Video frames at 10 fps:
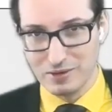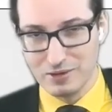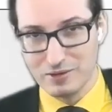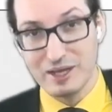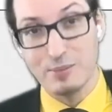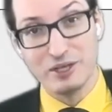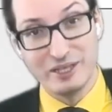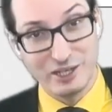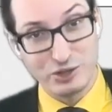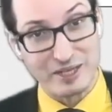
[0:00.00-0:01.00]
a table in
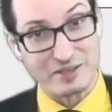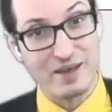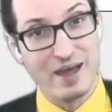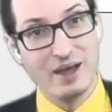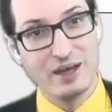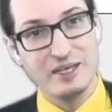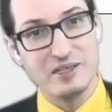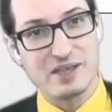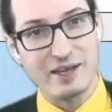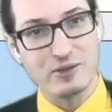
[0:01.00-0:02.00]
HBase.
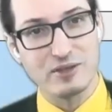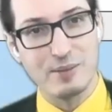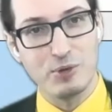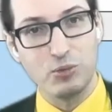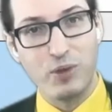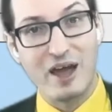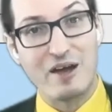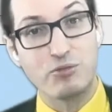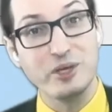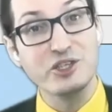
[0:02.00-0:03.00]
Inside the table, we
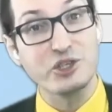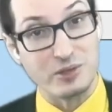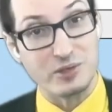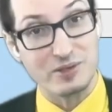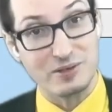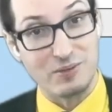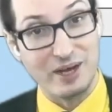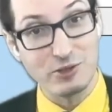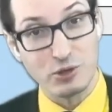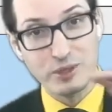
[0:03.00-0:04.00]
have regions,
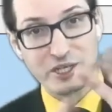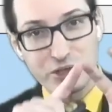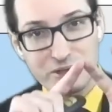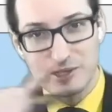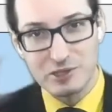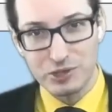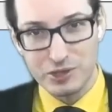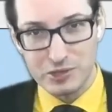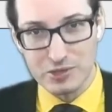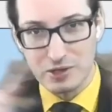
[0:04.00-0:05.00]
right? A region is
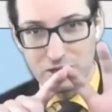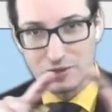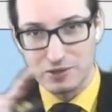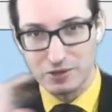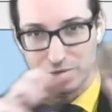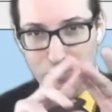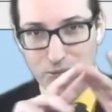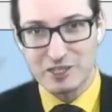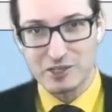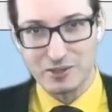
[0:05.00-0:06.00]
just an
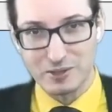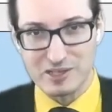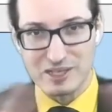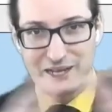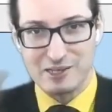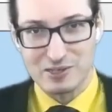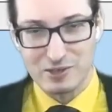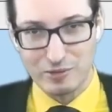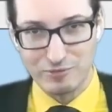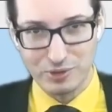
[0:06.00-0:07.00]
horizontal slice of the